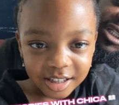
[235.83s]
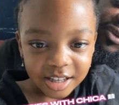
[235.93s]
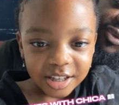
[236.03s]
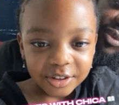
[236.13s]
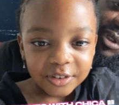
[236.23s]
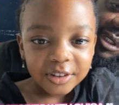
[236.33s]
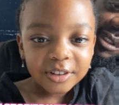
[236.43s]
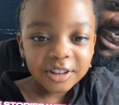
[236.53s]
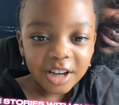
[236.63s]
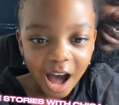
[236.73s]
is for what?
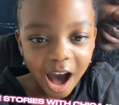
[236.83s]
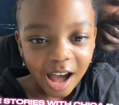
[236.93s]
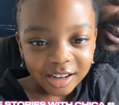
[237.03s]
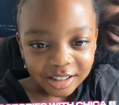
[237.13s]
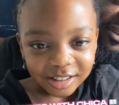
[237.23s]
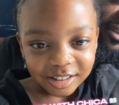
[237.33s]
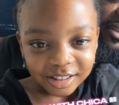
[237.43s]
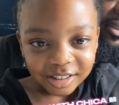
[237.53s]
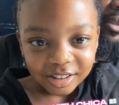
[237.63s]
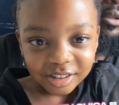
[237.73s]
God.
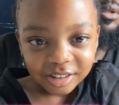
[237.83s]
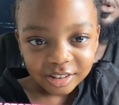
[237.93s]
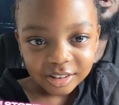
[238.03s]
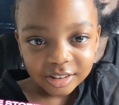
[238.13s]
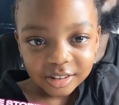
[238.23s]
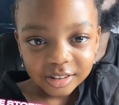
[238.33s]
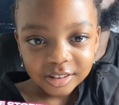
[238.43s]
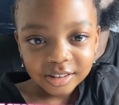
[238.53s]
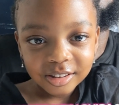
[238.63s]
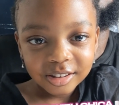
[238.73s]

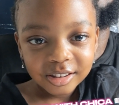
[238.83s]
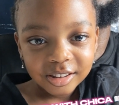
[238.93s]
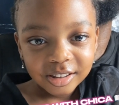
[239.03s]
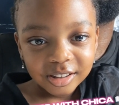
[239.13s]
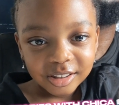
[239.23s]
Thank you,